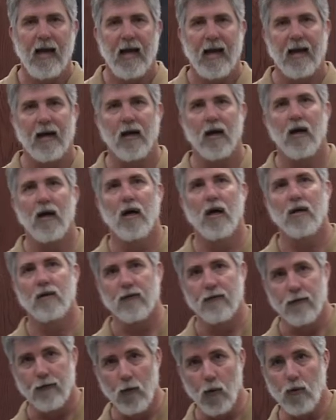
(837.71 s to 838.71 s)
And
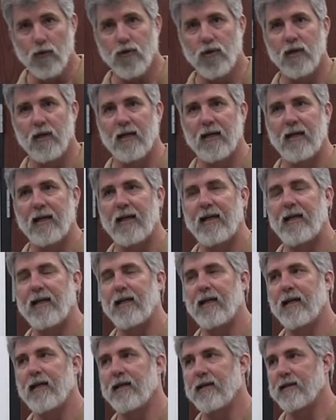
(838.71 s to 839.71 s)

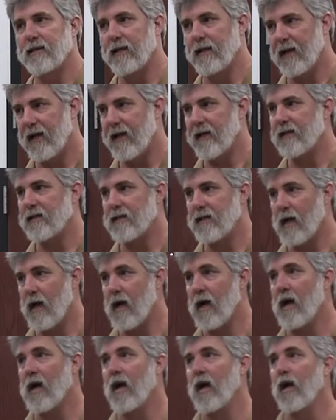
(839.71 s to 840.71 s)
unfortunately, in today's
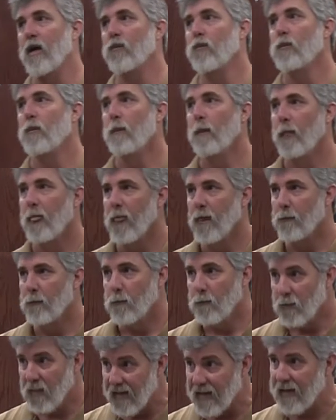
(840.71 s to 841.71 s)
time,
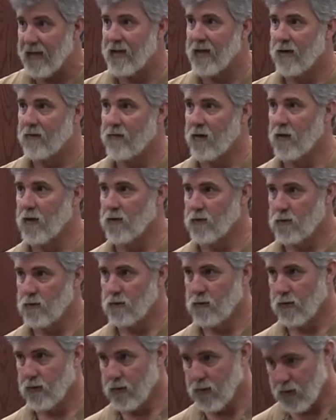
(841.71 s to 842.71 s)
many of our
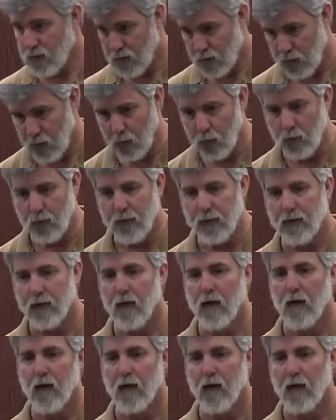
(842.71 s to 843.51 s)
youth